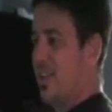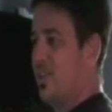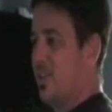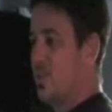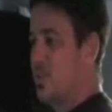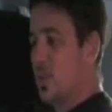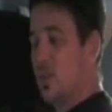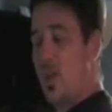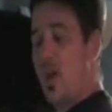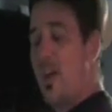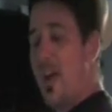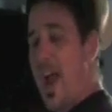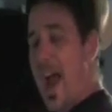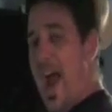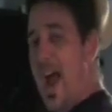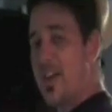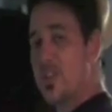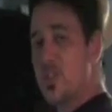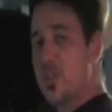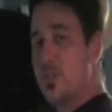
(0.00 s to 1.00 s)
there's a lot of
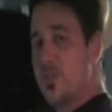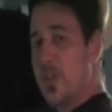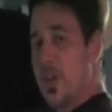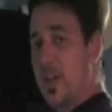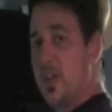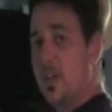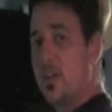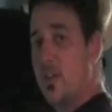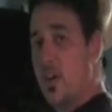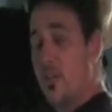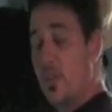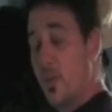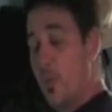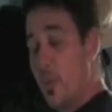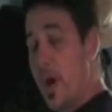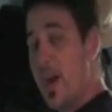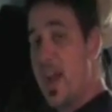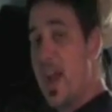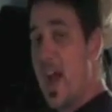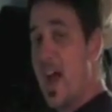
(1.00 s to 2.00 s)
atrophy on the
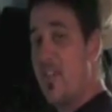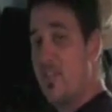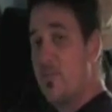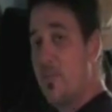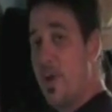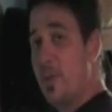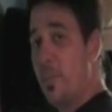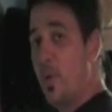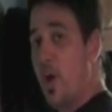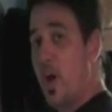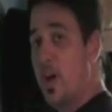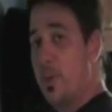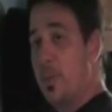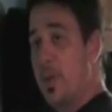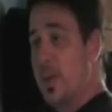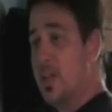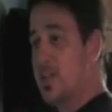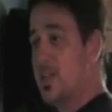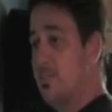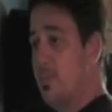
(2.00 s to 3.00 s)
right half of my body
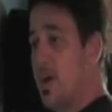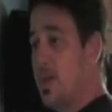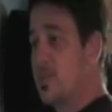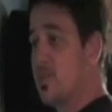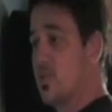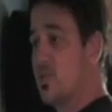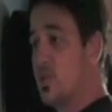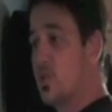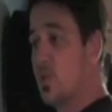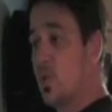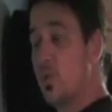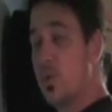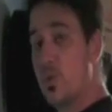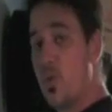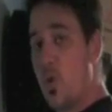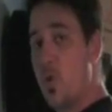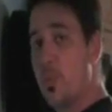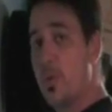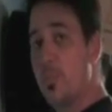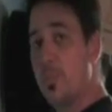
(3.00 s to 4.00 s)
because the muscles just go
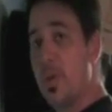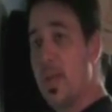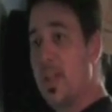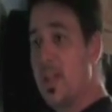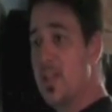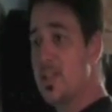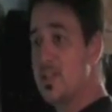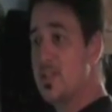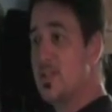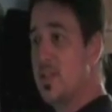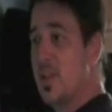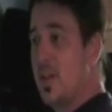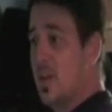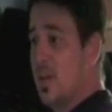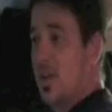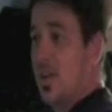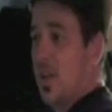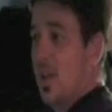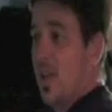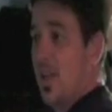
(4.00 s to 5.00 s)
dormant because
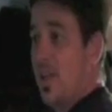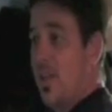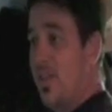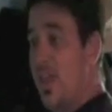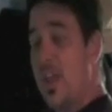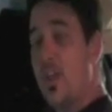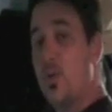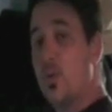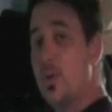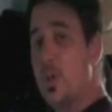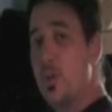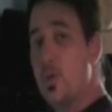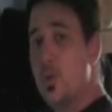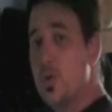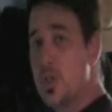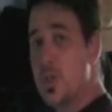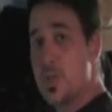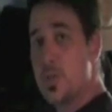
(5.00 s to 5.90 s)
they don't use.